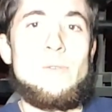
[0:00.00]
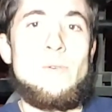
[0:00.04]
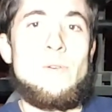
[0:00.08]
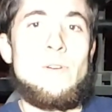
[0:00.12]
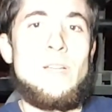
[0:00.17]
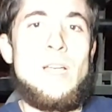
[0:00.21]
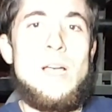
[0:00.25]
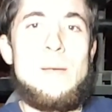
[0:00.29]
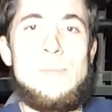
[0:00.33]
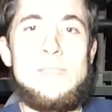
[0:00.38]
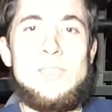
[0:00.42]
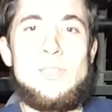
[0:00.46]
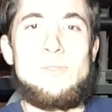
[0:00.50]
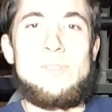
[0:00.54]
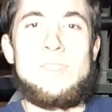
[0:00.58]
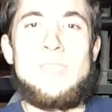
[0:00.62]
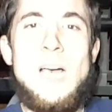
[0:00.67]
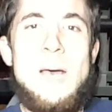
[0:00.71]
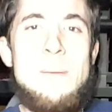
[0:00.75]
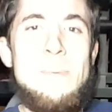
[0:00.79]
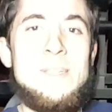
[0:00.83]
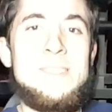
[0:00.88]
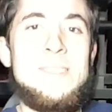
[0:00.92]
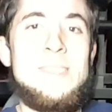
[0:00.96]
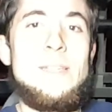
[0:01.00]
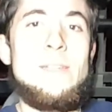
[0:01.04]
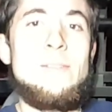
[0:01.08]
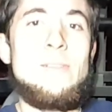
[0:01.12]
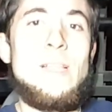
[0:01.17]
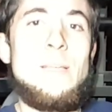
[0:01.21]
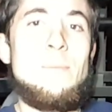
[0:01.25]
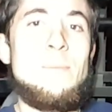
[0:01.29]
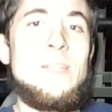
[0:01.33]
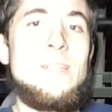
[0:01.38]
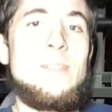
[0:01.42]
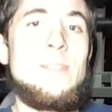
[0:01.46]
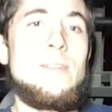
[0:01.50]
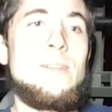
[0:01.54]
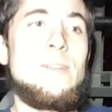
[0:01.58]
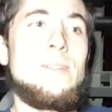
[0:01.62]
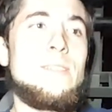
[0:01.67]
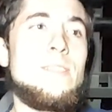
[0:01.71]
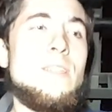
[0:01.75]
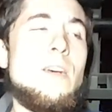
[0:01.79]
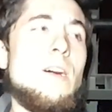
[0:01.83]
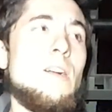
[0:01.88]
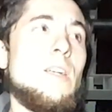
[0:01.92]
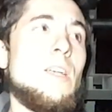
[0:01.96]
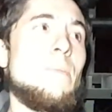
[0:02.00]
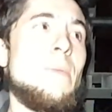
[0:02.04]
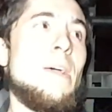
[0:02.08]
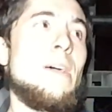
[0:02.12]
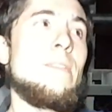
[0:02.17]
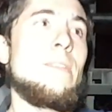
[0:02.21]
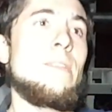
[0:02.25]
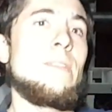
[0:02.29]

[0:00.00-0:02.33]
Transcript: or comments or topics that you'd like me to talk about,